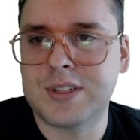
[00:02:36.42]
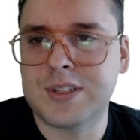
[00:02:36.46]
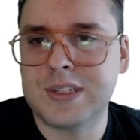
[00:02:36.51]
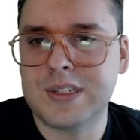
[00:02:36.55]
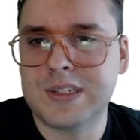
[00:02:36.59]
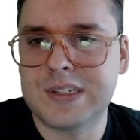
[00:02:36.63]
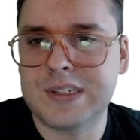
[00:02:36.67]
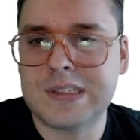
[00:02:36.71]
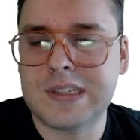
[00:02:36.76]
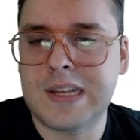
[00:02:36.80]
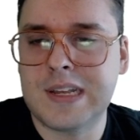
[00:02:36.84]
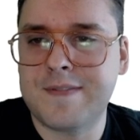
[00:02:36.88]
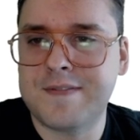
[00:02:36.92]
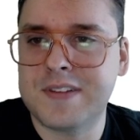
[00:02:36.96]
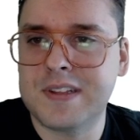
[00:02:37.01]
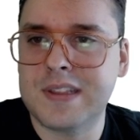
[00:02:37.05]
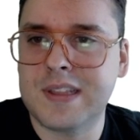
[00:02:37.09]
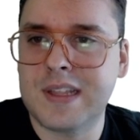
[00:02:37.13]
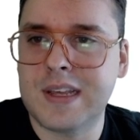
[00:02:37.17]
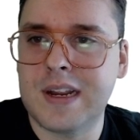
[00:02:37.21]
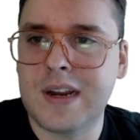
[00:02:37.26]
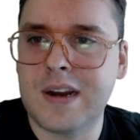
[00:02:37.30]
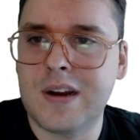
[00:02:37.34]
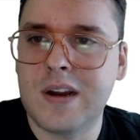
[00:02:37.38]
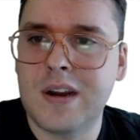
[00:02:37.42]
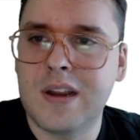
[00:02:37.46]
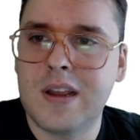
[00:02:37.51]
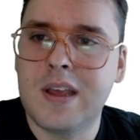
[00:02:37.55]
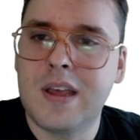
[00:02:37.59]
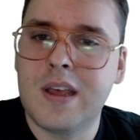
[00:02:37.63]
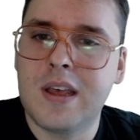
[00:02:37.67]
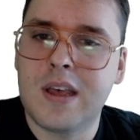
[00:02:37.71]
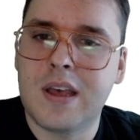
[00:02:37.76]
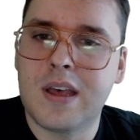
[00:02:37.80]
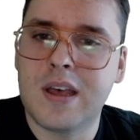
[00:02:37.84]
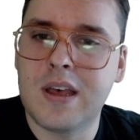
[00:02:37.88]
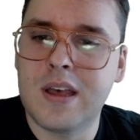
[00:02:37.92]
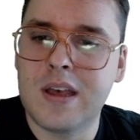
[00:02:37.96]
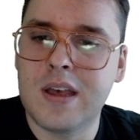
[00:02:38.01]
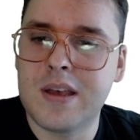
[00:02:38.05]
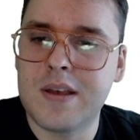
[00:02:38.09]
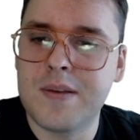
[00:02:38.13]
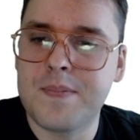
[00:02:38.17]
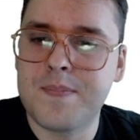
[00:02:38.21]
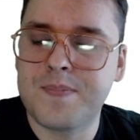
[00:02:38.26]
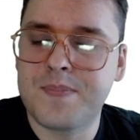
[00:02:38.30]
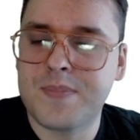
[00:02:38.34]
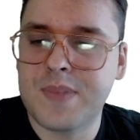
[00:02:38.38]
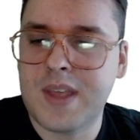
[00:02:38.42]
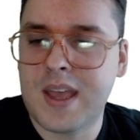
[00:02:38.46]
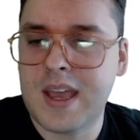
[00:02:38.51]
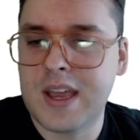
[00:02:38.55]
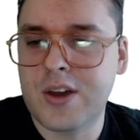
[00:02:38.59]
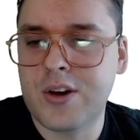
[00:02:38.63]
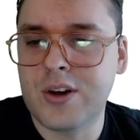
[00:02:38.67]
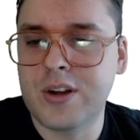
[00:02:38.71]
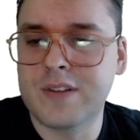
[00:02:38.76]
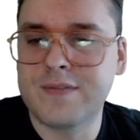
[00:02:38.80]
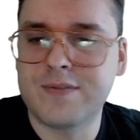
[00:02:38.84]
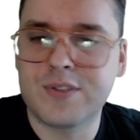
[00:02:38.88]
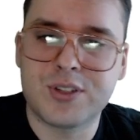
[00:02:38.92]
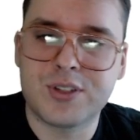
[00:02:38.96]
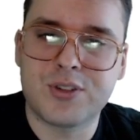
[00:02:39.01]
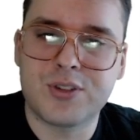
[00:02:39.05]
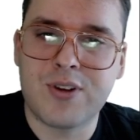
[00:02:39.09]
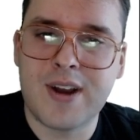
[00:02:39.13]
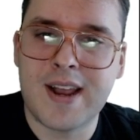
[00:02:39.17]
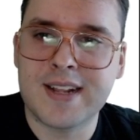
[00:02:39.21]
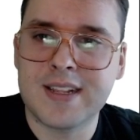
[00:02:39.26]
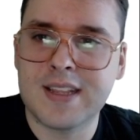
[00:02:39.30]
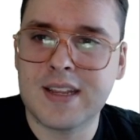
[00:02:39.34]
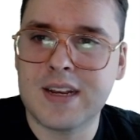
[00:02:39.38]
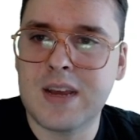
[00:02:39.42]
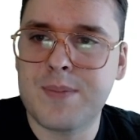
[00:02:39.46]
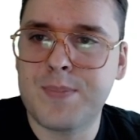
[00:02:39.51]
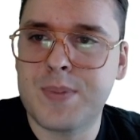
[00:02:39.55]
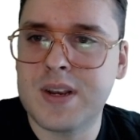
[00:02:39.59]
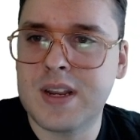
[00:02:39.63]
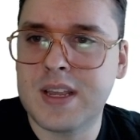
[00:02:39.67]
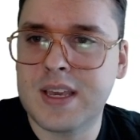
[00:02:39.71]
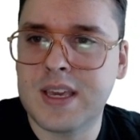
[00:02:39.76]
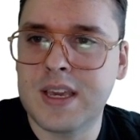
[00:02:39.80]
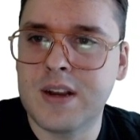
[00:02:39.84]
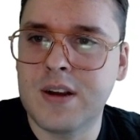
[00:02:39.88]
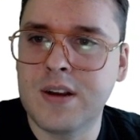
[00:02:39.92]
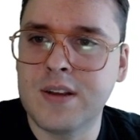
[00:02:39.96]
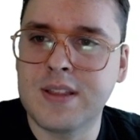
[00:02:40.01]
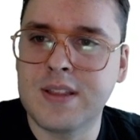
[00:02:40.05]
just left it there. I could have just dragged it up into here.